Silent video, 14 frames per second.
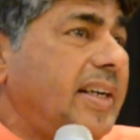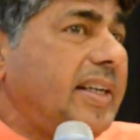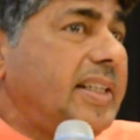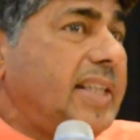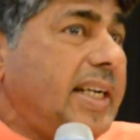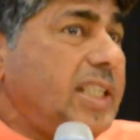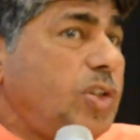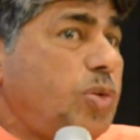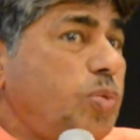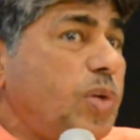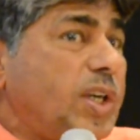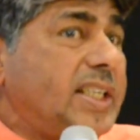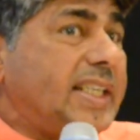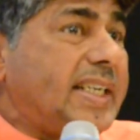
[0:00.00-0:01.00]
That is
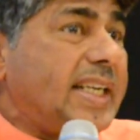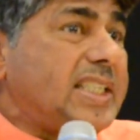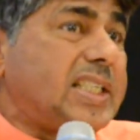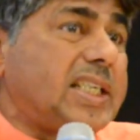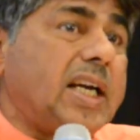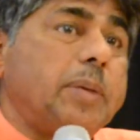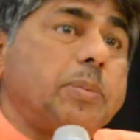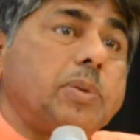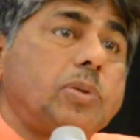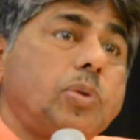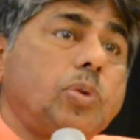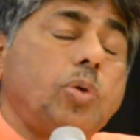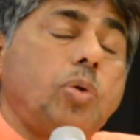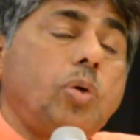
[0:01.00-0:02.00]
where the test comes.
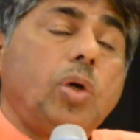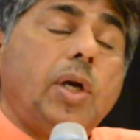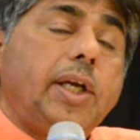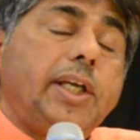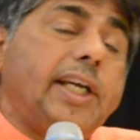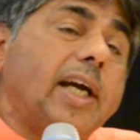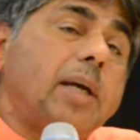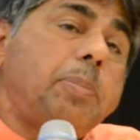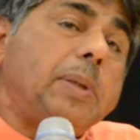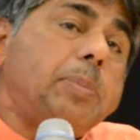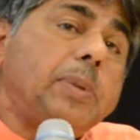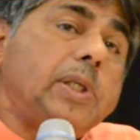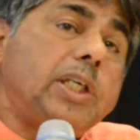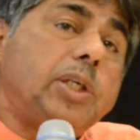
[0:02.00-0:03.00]
So young
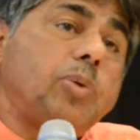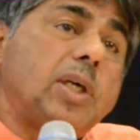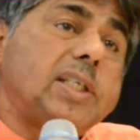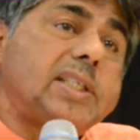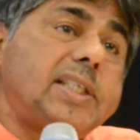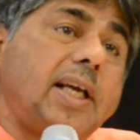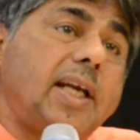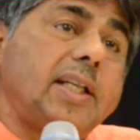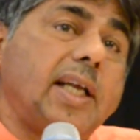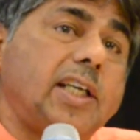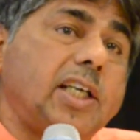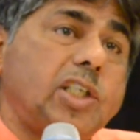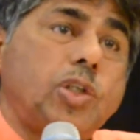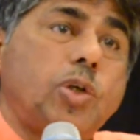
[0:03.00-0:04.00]
people need to understand
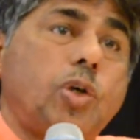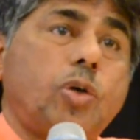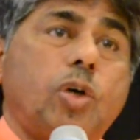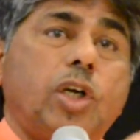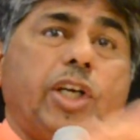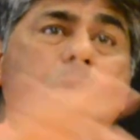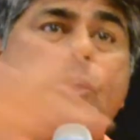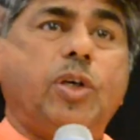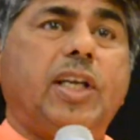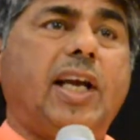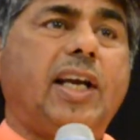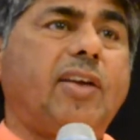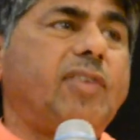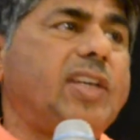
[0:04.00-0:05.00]
that it is not only good
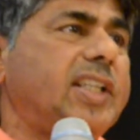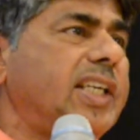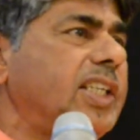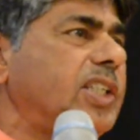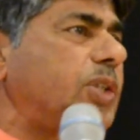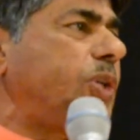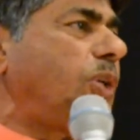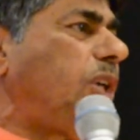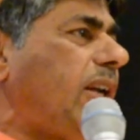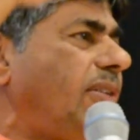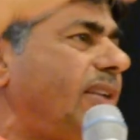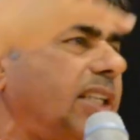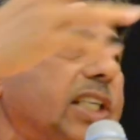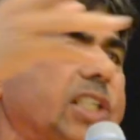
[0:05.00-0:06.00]
that everything is good,
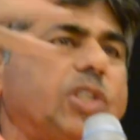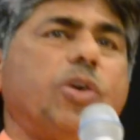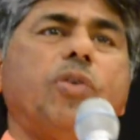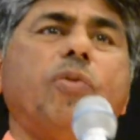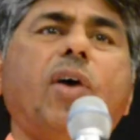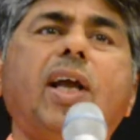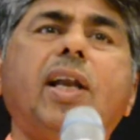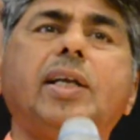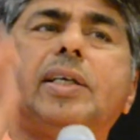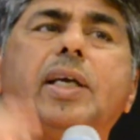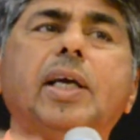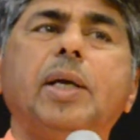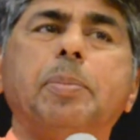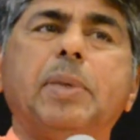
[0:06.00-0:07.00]
everything is non-violent,
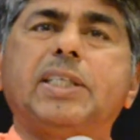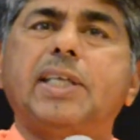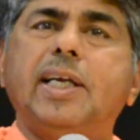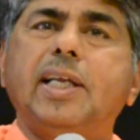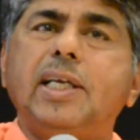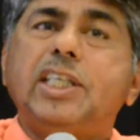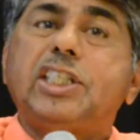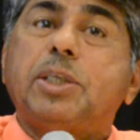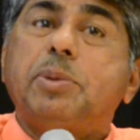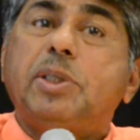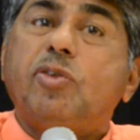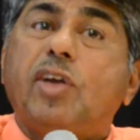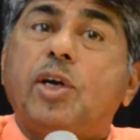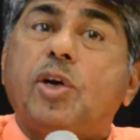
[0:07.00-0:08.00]
but suddenly
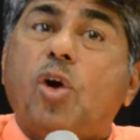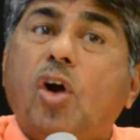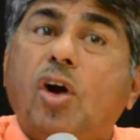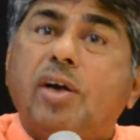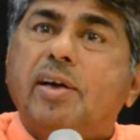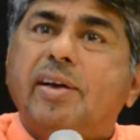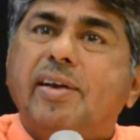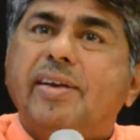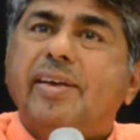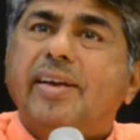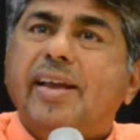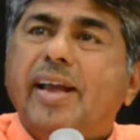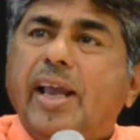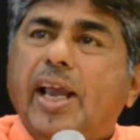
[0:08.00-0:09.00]
something went wrong
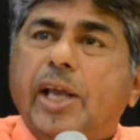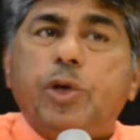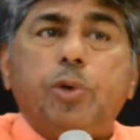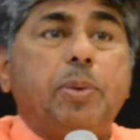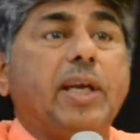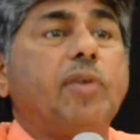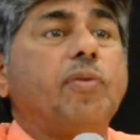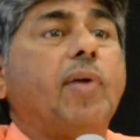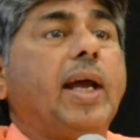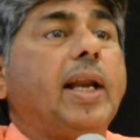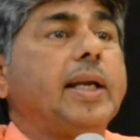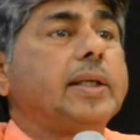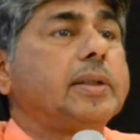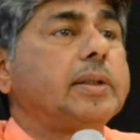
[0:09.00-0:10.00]
and you became
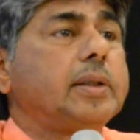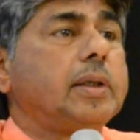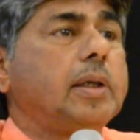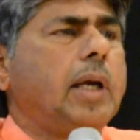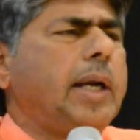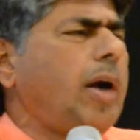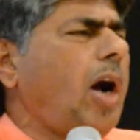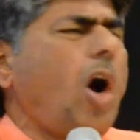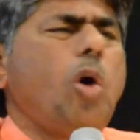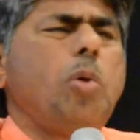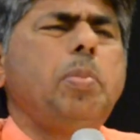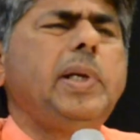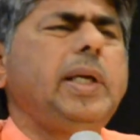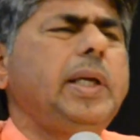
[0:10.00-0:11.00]
violent. And how
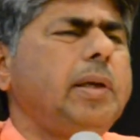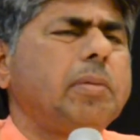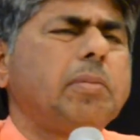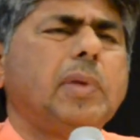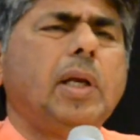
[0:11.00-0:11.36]
many